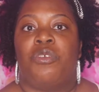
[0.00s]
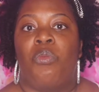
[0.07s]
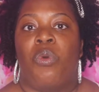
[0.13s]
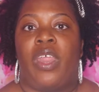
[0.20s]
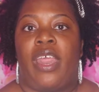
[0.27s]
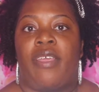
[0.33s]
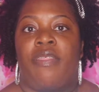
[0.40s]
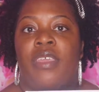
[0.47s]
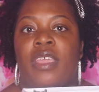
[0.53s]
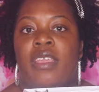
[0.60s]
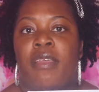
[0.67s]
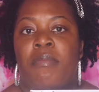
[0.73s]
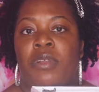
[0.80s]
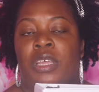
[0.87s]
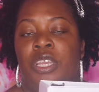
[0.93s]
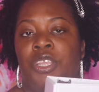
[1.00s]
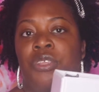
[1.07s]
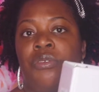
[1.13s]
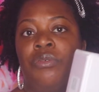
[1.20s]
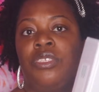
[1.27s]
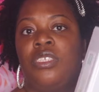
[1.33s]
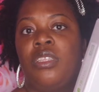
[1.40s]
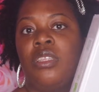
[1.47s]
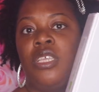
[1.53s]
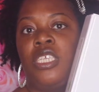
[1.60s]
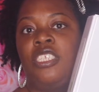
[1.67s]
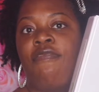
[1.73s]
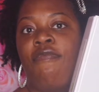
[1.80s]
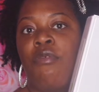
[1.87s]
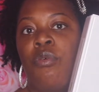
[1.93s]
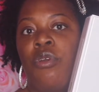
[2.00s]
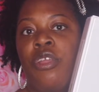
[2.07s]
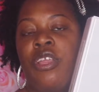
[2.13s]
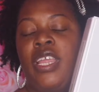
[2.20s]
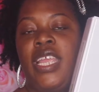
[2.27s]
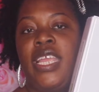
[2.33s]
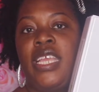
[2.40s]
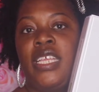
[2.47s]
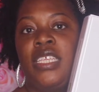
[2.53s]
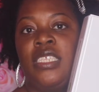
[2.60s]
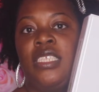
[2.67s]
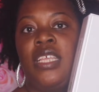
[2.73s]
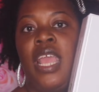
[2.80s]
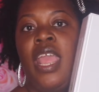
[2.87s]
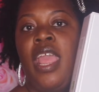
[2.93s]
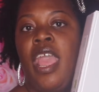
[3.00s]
What I think I'm going to use this for is